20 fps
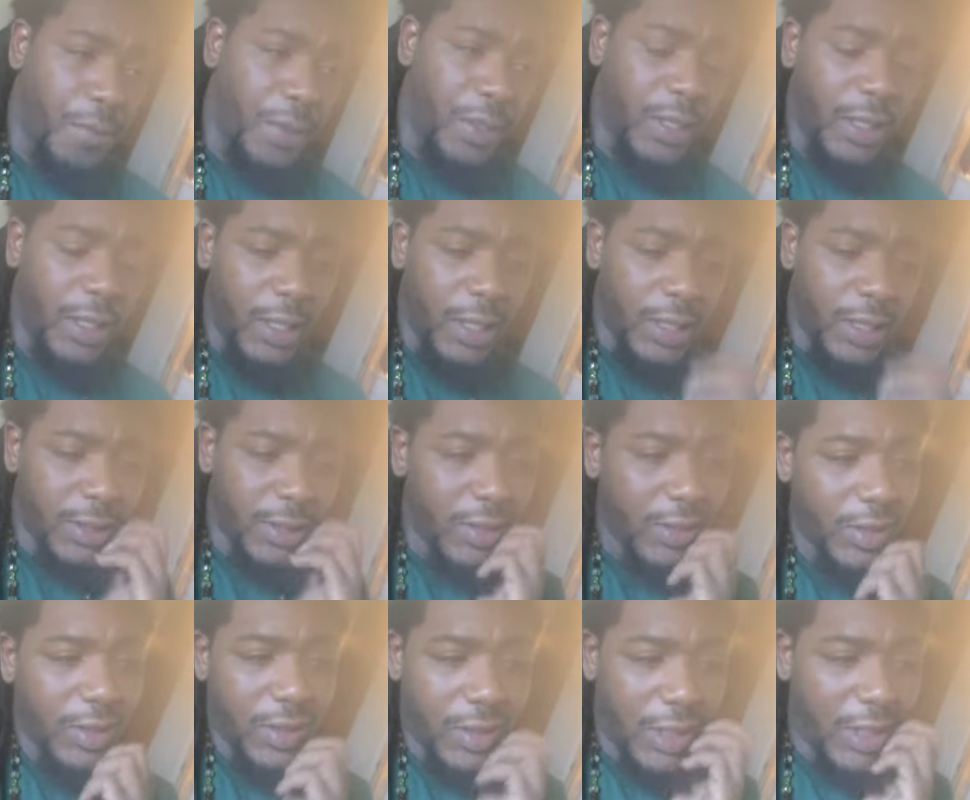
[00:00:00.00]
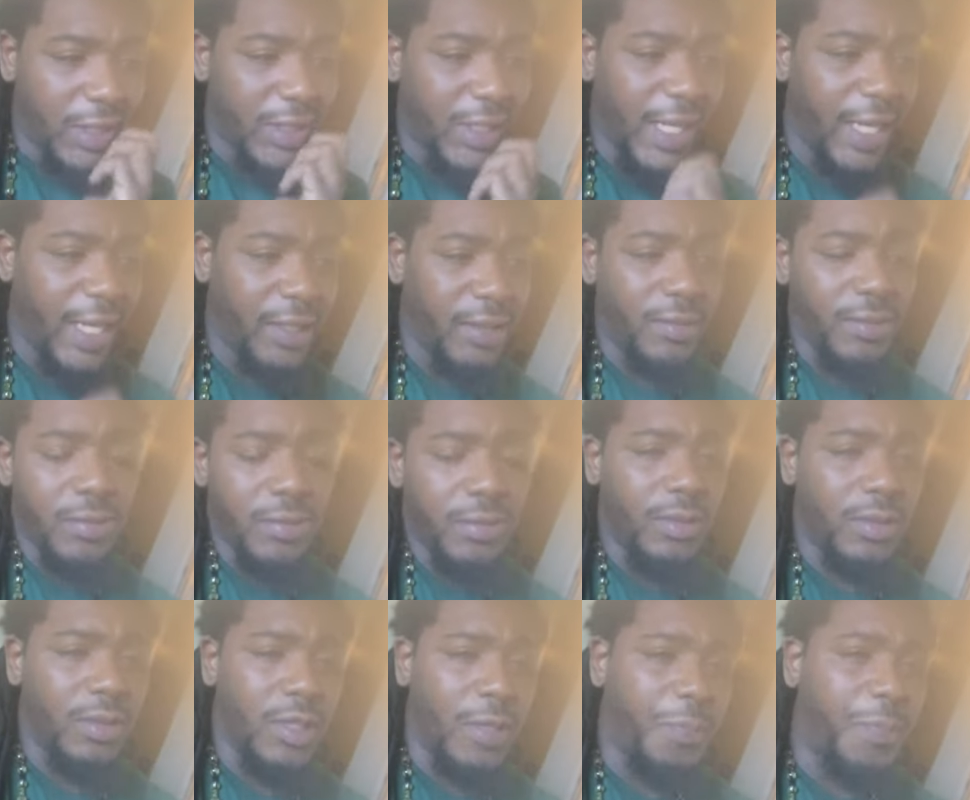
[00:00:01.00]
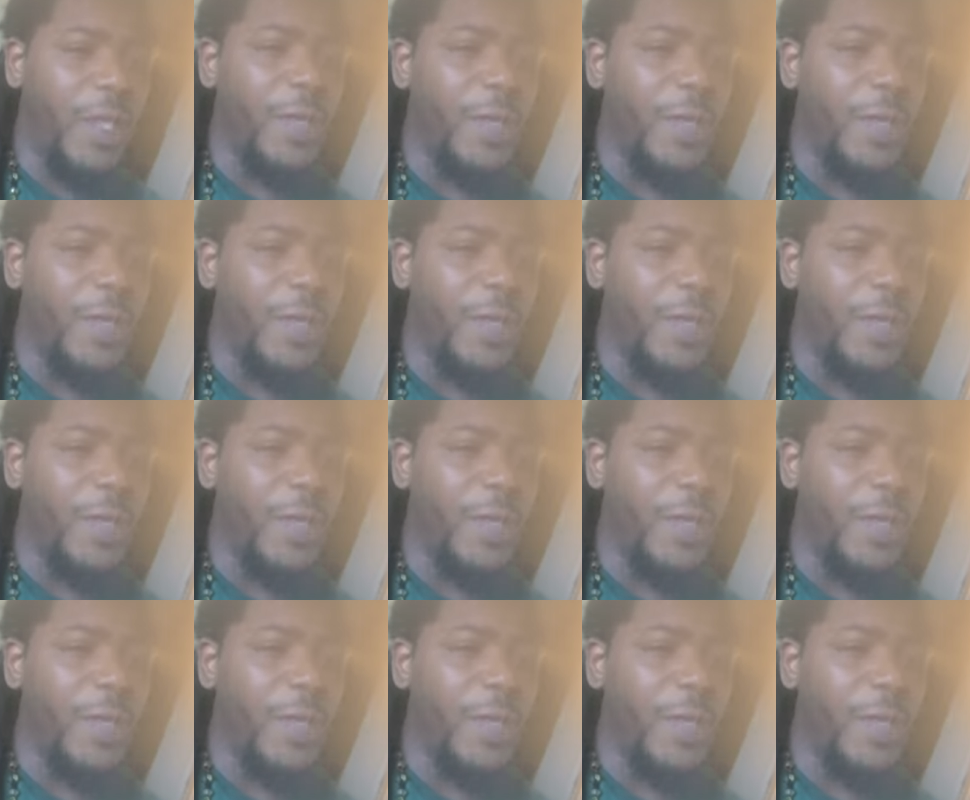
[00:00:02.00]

Because this day, the